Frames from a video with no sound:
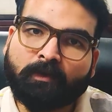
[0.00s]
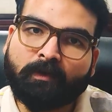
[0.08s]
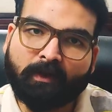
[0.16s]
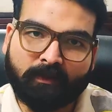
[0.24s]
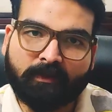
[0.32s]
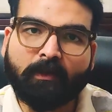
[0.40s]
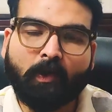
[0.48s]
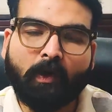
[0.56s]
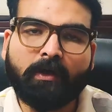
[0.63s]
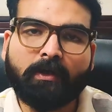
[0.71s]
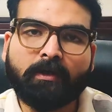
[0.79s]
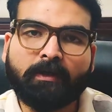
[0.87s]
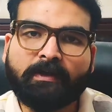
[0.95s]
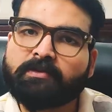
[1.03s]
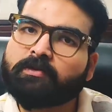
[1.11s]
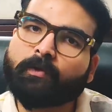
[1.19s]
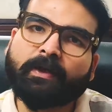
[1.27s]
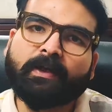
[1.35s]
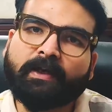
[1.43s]
Lagna Lord is
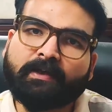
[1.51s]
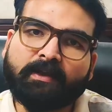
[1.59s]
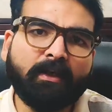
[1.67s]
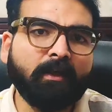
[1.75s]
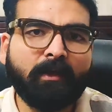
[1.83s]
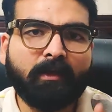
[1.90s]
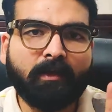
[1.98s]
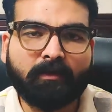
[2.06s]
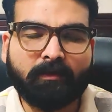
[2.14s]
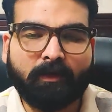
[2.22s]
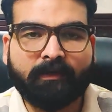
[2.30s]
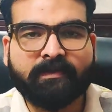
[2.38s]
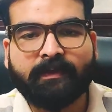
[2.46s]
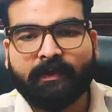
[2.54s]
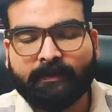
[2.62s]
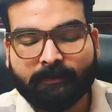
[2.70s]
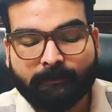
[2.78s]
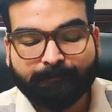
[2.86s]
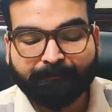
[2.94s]
looking at the Lagna, Ascendant.